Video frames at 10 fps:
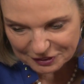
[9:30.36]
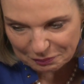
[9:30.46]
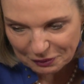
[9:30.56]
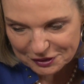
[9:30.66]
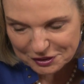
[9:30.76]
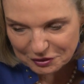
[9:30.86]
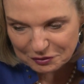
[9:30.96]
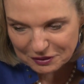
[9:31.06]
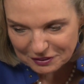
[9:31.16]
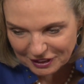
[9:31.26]
person who
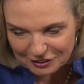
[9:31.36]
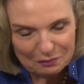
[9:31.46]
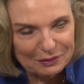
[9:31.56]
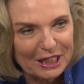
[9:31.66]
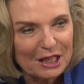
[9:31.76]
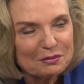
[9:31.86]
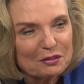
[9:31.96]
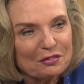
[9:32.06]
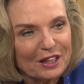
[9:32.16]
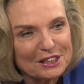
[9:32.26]
kind of became the
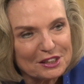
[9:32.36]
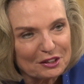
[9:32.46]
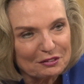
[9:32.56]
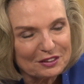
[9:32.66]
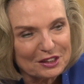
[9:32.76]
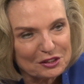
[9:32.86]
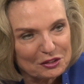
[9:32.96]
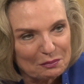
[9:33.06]
face of this new